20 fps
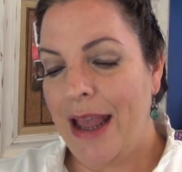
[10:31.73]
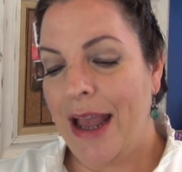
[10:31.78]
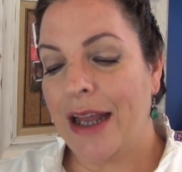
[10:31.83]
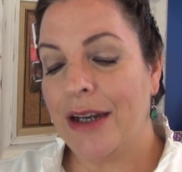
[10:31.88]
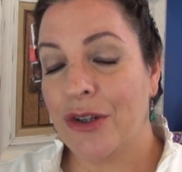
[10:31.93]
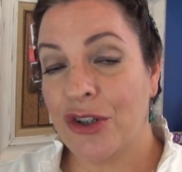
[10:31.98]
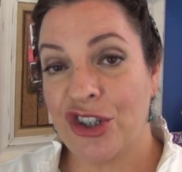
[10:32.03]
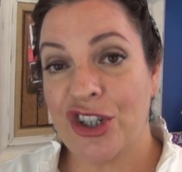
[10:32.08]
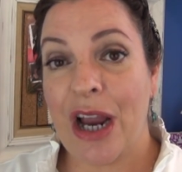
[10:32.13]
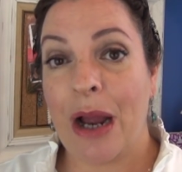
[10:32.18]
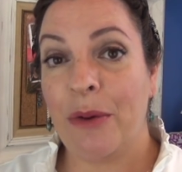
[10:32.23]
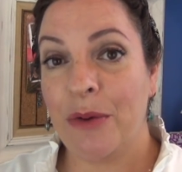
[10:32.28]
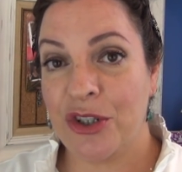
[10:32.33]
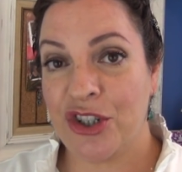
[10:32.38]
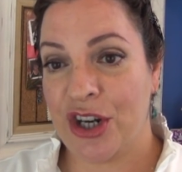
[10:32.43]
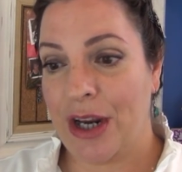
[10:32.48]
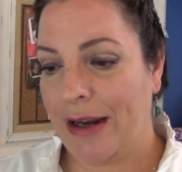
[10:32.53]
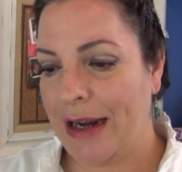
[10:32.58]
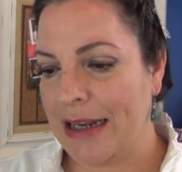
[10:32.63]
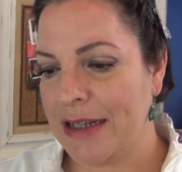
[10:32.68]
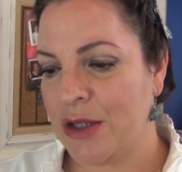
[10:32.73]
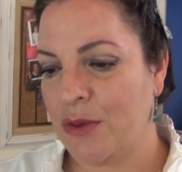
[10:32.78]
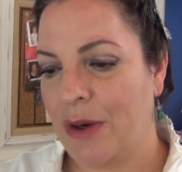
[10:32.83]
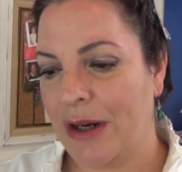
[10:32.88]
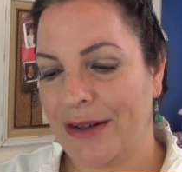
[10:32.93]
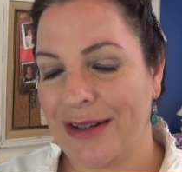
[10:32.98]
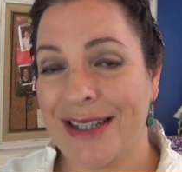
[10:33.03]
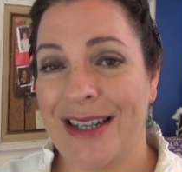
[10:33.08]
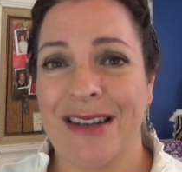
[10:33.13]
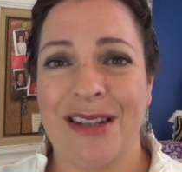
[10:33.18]
and the shower gel as
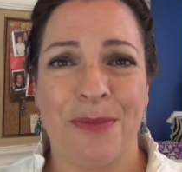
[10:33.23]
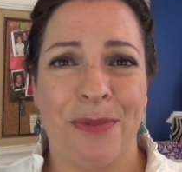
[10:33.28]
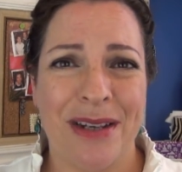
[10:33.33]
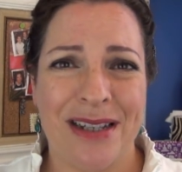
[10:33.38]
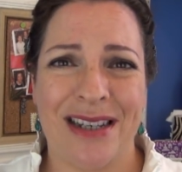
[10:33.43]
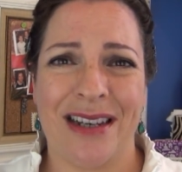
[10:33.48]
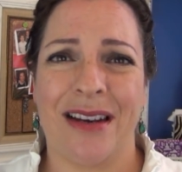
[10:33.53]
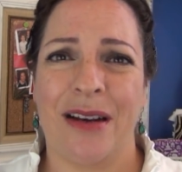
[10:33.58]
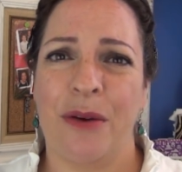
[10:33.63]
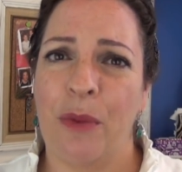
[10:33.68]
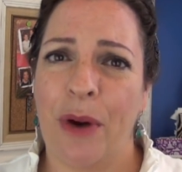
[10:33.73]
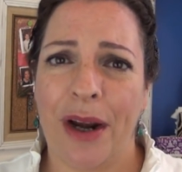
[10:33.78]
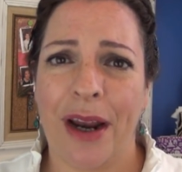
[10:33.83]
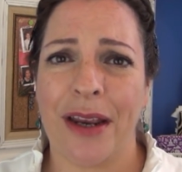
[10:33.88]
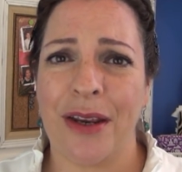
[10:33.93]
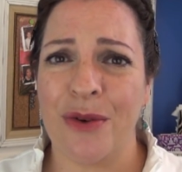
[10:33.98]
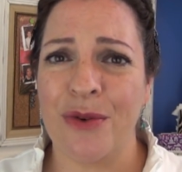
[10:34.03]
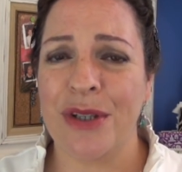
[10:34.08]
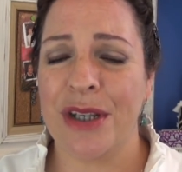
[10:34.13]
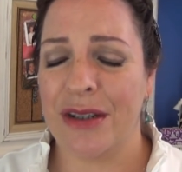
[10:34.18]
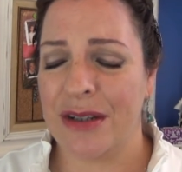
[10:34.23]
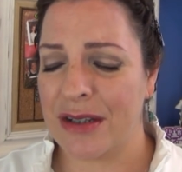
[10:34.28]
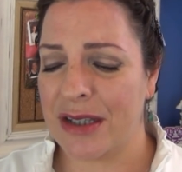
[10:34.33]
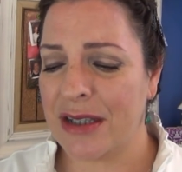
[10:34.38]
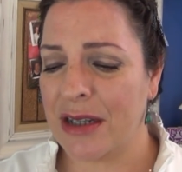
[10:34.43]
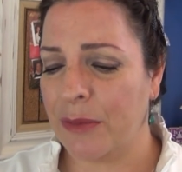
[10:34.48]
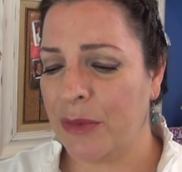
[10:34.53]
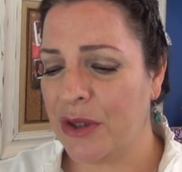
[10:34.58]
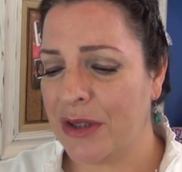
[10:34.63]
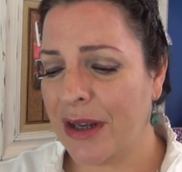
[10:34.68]
well, because that's basically what I use in the
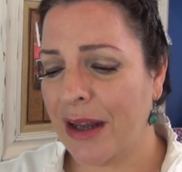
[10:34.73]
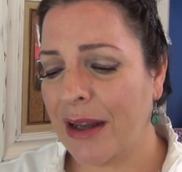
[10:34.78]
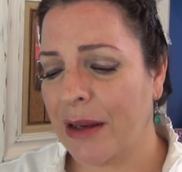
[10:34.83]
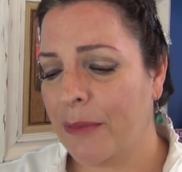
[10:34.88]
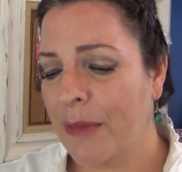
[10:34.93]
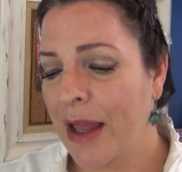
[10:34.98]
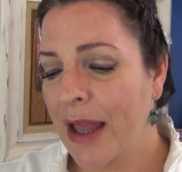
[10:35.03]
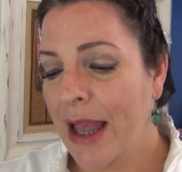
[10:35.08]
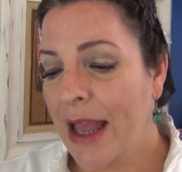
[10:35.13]
summertime.